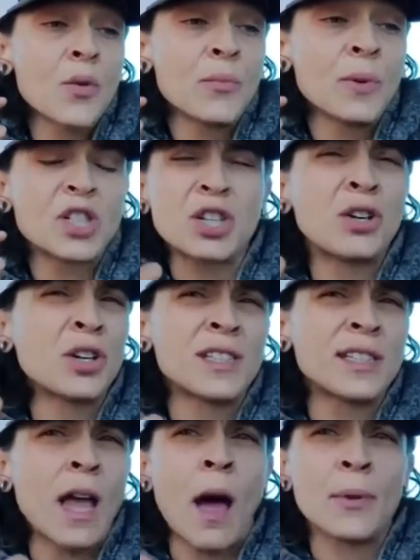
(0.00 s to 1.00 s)
But she
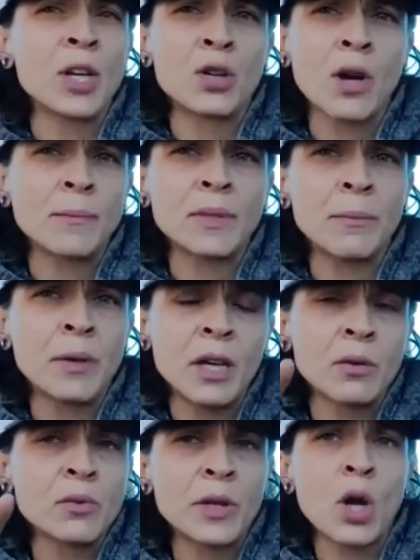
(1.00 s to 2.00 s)
couldn't stop interrupting me.
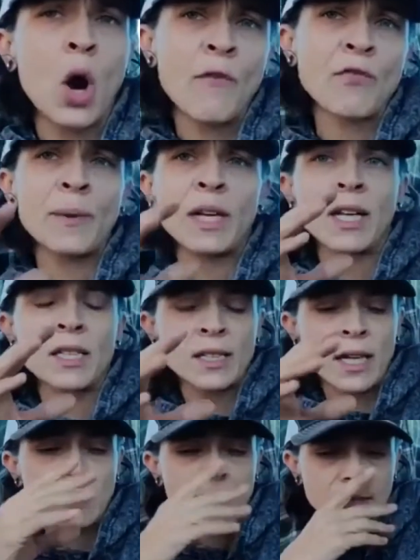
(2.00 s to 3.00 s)
It was really hard for me to get a
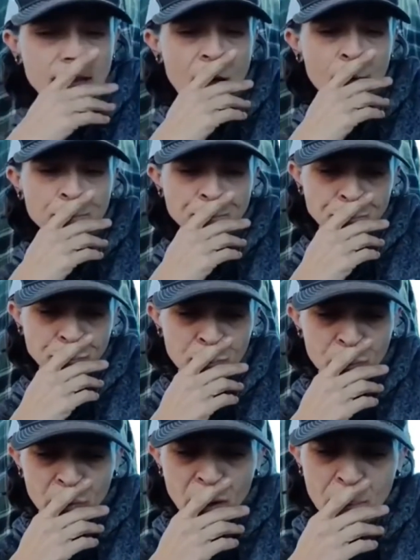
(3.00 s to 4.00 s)
sentence out.
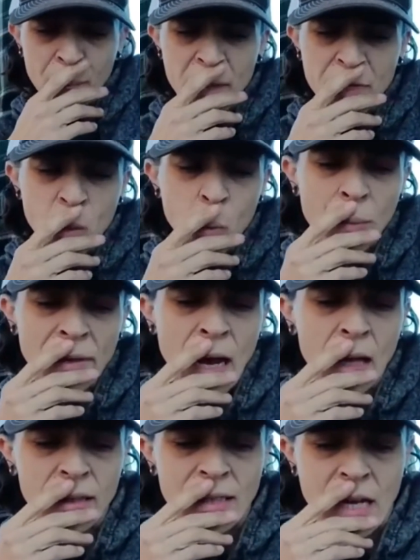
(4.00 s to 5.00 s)
But the woman
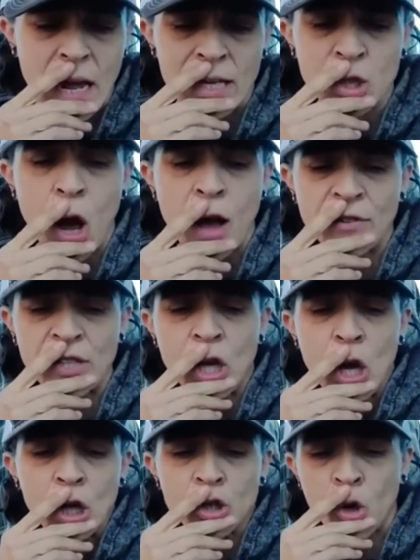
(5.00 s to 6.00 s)
at the DA's office
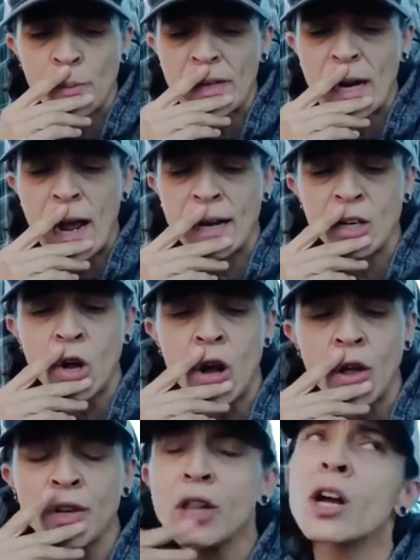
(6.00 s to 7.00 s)
told me that I had to
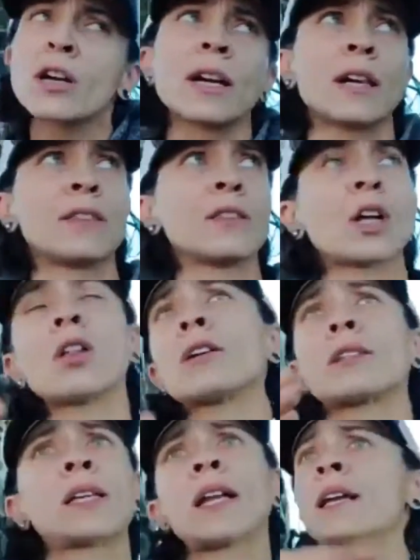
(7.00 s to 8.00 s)
call the clerk, and the
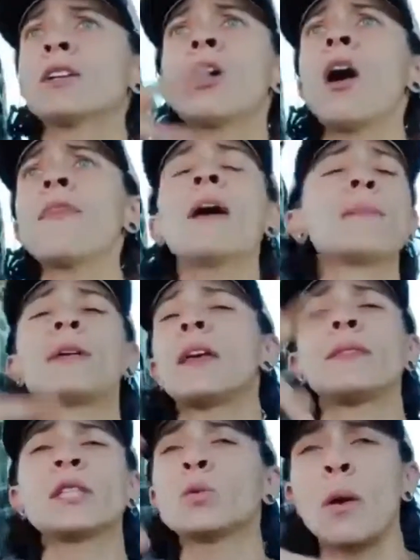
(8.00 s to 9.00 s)
clerk said I had to call them,
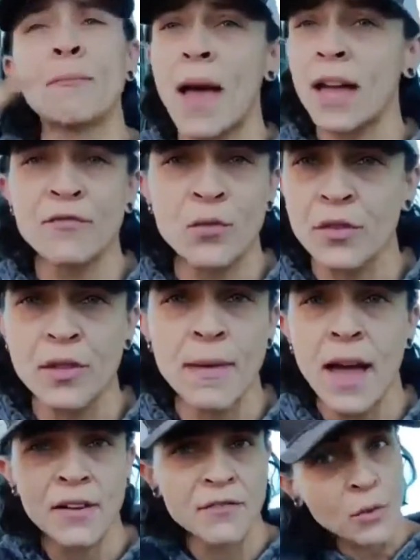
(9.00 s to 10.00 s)
and this went back and forth and
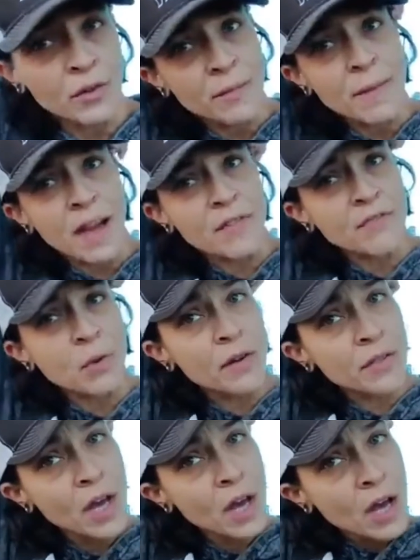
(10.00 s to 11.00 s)
back and forth and back and
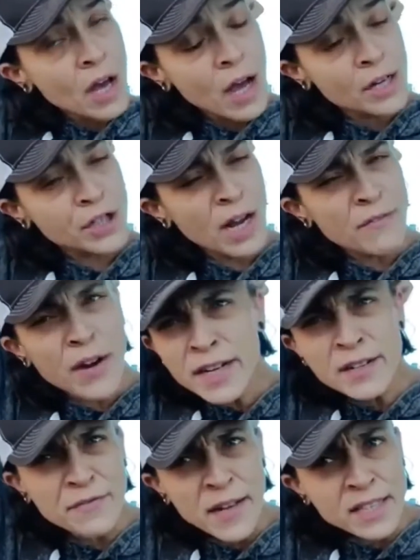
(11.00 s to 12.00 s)
forth. She got
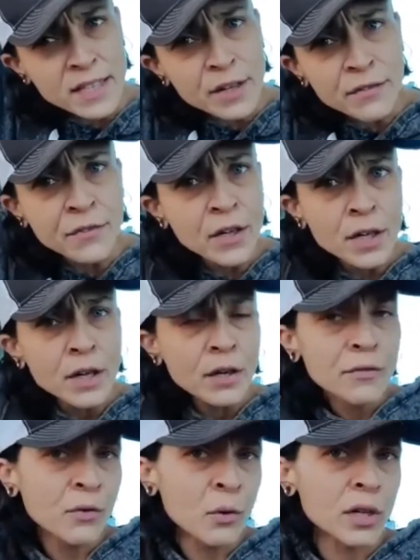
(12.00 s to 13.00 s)
very defensive
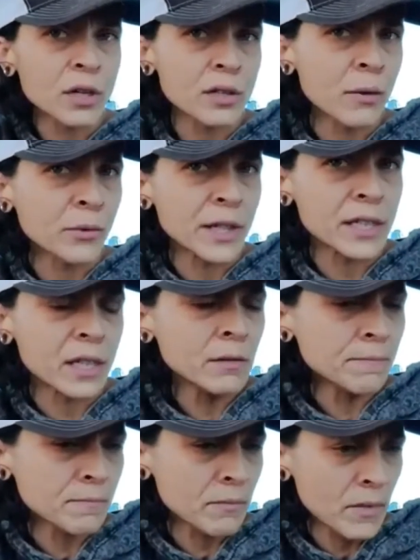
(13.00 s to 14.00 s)
for some reason.